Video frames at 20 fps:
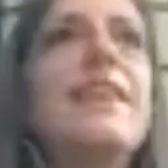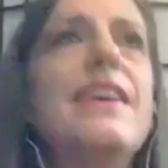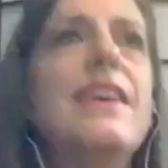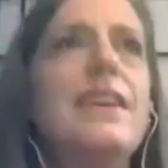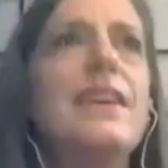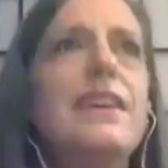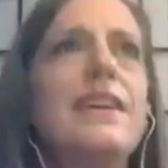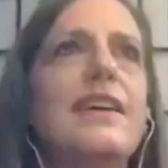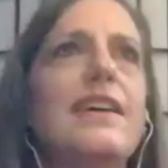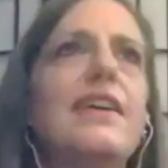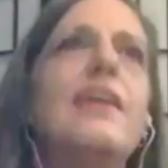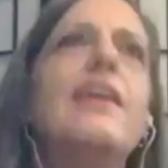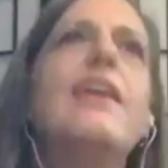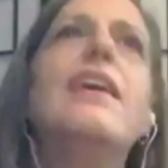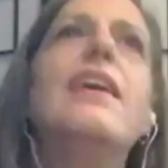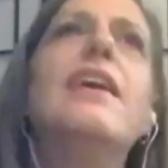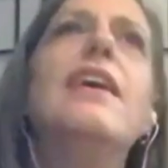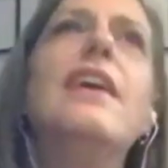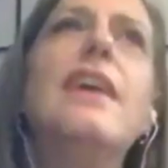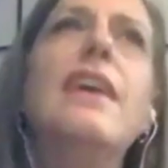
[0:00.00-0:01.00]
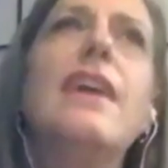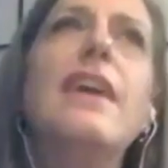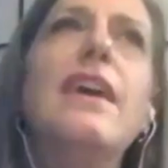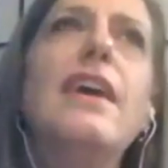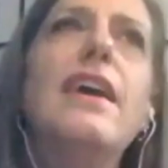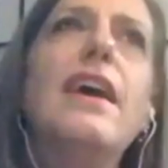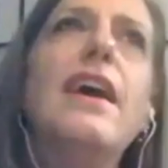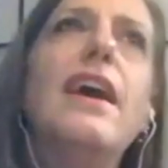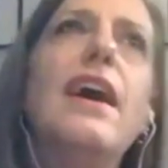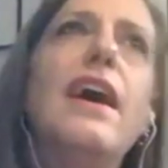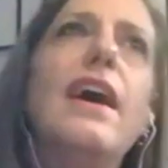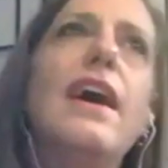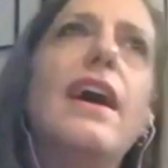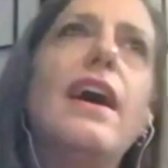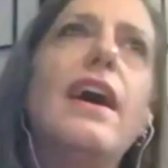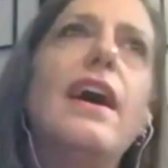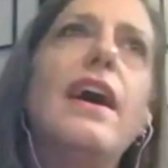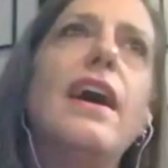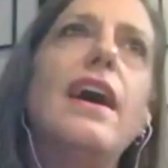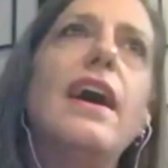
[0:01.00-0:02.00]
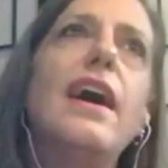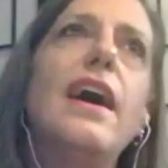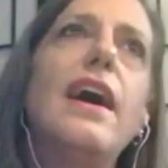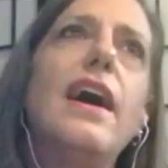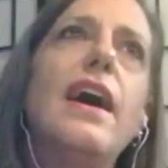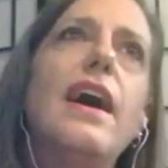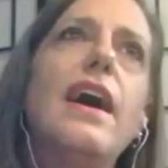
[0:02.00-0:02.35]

all this stuff that you've learned, like